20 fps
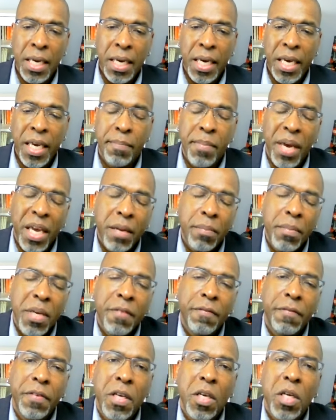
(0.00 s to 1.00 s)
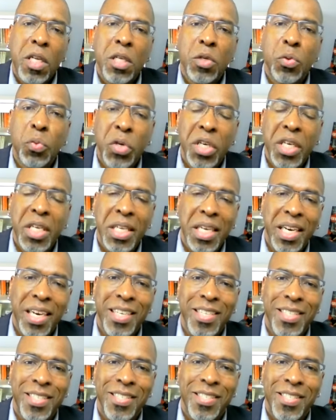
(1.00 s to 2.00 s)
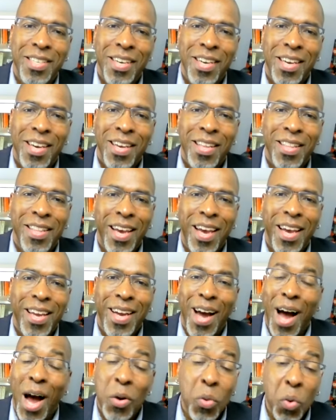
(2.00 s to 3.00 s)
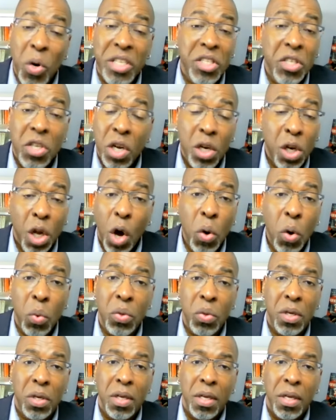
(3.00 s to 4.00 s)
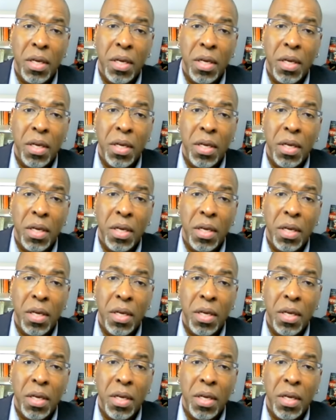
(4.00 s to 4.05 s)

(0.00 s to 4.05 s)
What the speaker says: He made me feel and realize that I wasn't alone,